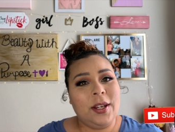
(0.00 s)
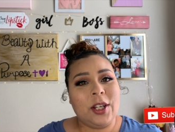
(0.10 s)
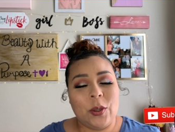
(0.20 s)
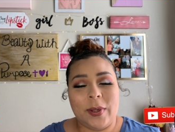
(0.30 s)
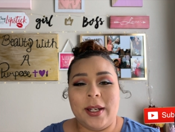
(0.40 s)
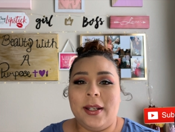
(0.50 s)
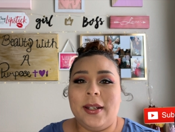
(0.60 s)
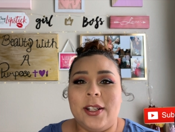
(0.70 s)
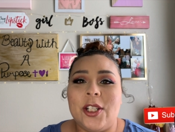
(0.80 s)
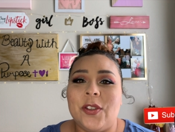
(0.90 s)
you are getting an
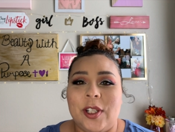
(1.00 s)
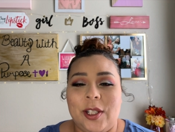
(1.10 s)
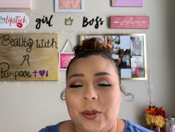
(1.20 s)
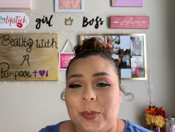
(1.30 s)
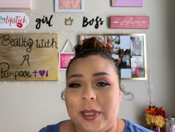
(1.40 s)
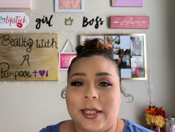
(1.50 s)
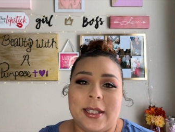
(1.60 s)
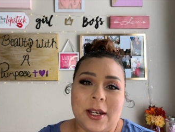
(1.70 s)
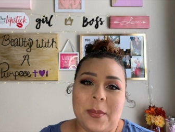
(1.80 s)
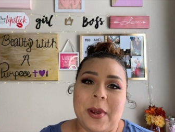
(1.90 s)
extra video because I
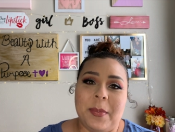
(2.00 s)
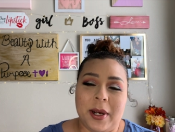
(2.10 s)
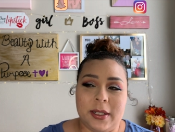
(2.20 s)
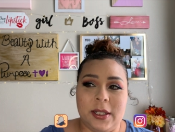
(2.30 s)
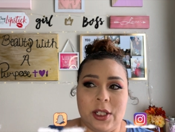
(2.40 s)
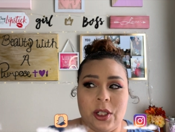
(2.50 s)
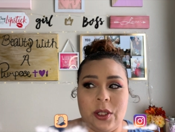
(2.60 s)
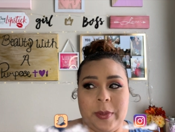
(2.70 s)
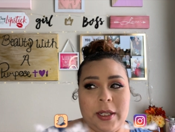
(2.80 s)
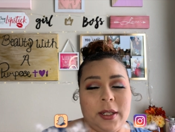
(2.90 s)
got my
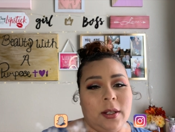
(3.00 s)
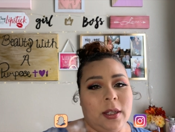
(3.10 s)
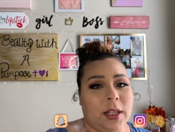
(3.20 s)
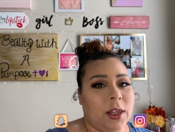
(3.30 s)
BoxyCharm in on the